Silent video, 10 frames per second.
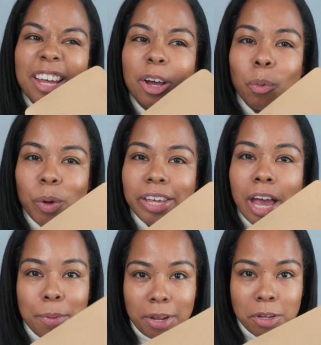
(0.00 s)
getting a
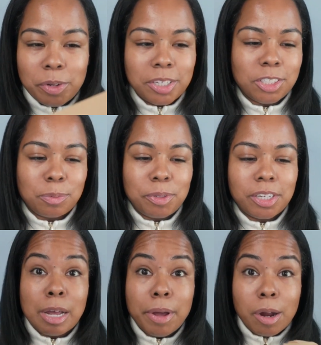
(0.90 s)
wig cap anyways. Just let
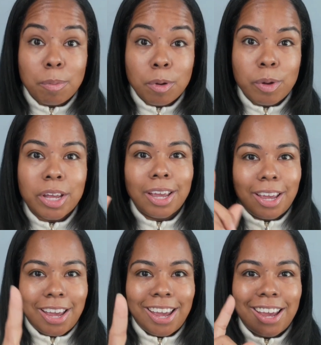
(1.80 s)
me tie my hair up real quick
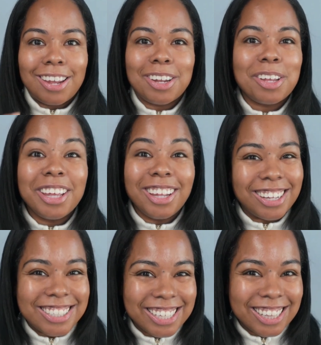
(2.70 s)
and
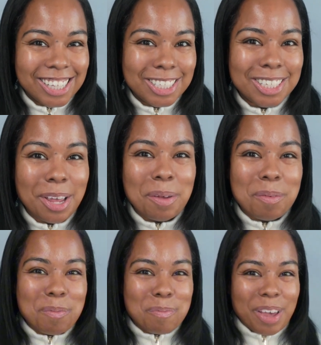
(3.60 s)
let's get this
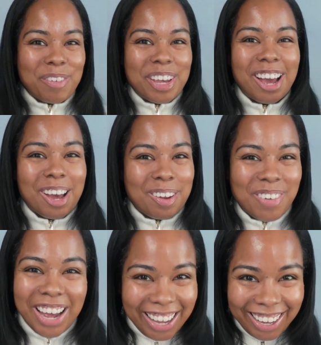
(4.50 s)
baby
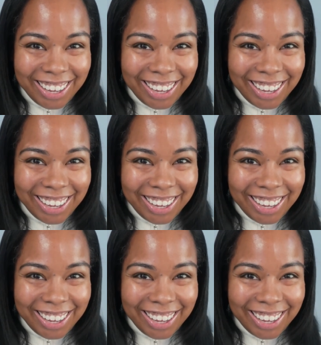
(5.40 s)
on my